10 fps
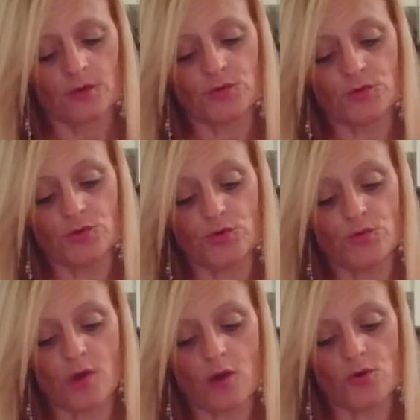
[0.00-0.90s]
You
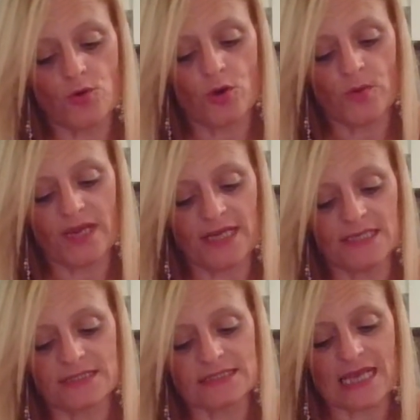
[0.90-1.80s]
know who it
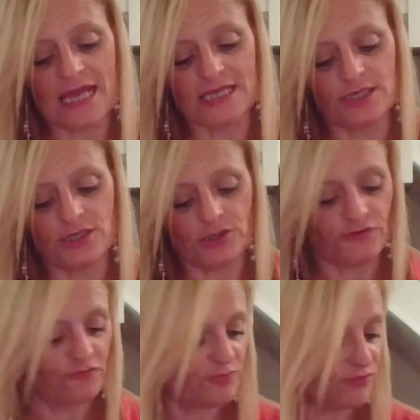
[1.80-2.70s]
is, and
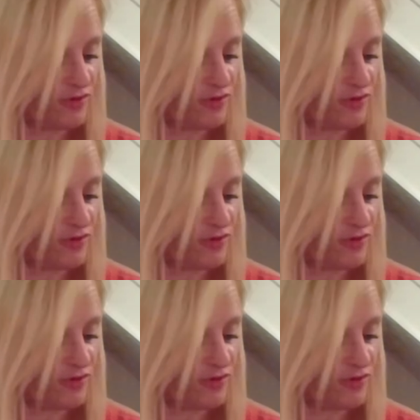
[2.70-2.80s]
you've